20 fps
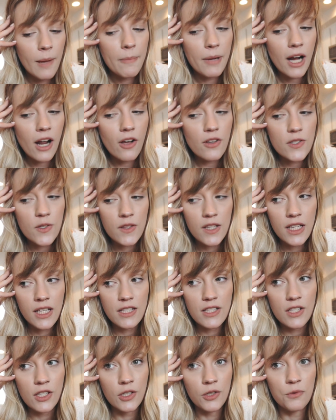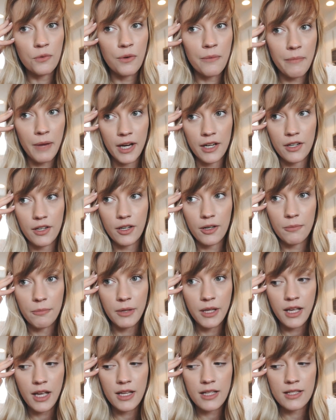but I also think it's a good reminder,
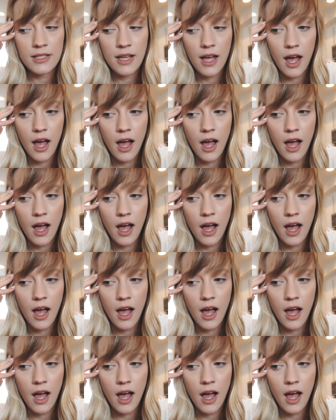because